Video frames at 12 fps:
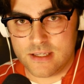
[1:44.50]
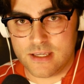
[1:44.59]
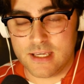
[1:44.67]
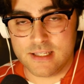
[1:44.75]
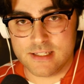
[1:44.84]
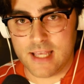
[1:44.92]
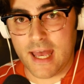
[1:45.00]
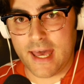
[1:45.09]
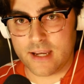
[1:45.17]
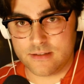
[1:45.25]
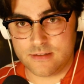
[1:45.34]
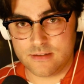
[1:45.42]

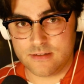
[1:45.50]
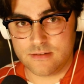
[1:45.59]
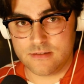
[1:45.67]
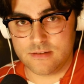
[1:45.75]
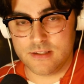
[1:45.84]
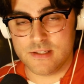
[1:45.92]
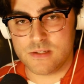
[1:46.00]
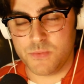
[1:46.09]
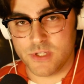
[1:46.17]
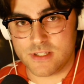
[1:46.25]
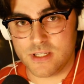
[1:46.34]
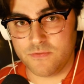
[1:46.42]
exact and
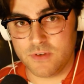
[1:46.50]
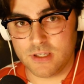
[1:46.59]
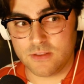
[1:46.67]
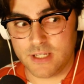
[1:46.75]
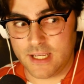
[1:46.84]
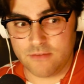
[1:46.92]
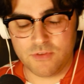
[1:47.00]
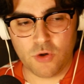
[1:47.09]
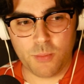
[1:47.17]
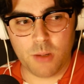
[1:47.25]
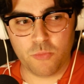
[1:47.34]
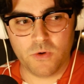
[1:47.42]
specific, they have no
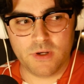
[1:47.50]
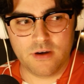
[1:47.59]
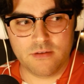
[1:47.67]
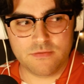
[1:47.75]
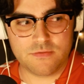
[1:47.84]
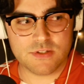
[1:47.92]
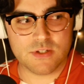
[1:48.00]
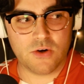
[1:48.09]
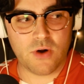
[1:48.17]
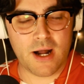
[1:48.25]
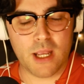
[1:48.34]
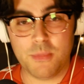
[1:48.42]
memory of. So
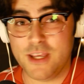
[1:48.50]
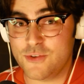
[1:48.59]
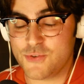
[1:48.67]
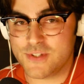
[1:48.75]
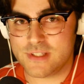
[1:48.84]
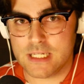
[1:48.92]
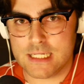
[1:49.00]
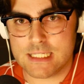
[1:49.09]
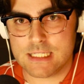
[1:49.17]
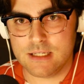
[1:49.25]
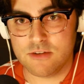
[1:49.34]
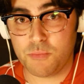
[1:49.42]
I'm interested to
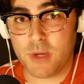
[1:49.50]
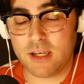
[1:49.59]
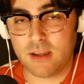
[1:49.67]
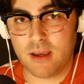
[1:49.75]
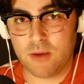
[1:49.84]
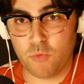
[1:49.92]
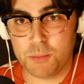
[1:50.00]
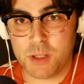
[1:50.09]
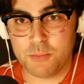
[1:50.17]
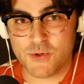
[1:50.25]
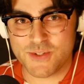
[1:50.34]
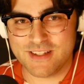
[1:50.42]
see if my dad
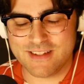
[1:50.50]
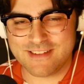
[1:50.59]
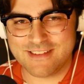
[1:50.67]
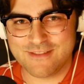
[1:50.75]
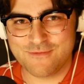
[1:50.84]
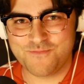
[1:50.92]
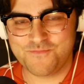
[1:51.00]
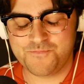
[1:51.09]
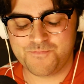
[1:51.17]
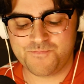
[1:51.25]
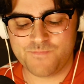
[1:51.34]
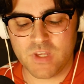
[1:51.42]
remembers this,
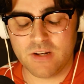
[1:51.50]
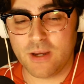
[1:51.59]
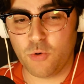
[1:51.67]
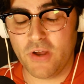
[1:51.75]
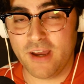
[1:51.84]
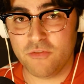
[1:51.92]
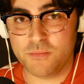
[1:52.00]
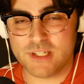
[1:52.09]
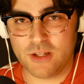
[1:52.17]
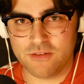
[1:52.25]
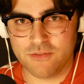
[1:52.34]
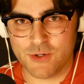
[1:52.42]
and I will have him
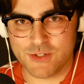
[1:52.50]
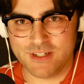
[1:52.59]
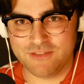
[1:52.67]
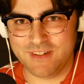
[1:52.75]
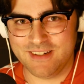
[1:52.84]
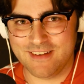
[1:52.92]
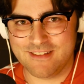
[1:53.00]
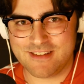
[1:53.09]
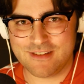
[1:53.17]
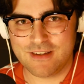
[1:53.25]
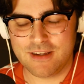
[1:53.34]
tell a version if he does.